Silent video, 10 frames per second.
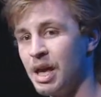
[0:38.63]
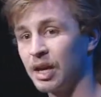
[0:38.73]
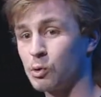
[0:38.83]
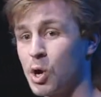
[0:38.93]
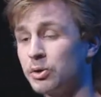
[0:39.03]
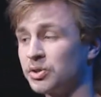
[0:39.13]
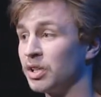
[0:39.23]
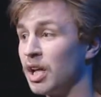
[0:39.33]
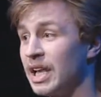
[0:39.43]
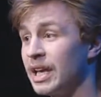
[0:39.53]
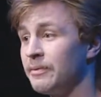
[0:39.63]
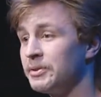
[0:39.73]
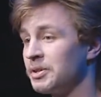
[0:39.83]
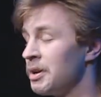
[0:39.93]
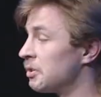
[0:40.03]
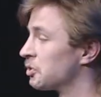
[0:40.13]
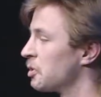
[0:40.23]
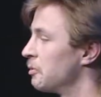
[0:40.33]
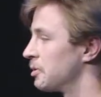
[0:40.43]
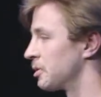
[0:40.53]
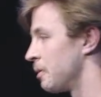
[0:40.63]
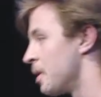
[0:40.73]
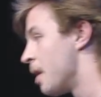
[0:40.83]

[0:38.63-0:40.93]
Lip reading: It grows on the leaves, shoots,